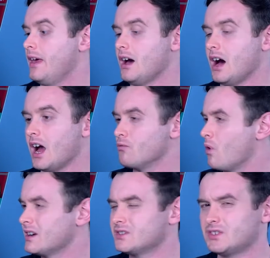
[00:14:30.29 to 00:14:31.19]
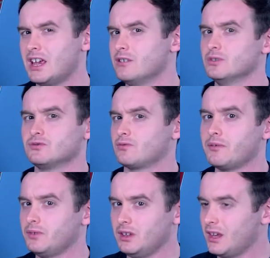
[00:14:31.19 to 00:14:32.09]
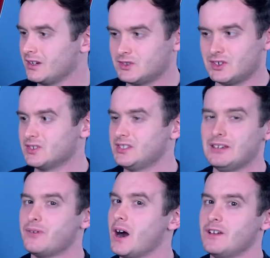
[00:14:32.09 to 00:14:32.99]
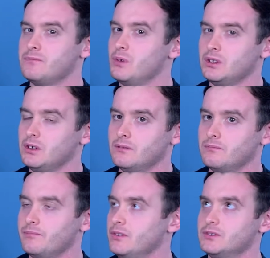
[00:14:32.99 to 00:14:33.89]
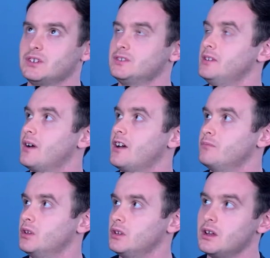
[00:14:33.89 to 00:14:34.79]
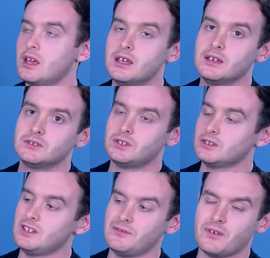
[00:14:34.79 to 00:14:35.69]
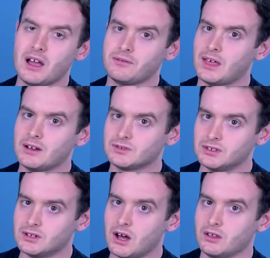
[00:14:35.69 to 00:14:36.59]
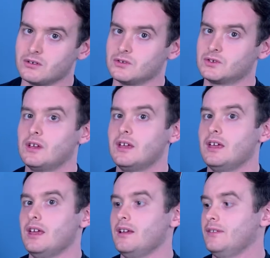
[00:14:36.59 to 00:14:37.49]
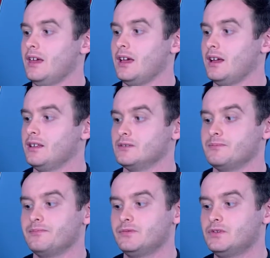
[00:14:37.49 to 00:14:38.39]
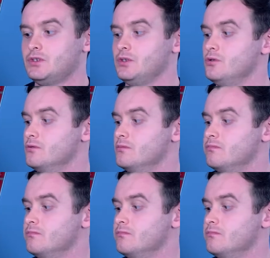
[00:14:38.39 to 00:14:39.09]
I want to say it was roughly like $65,000. And to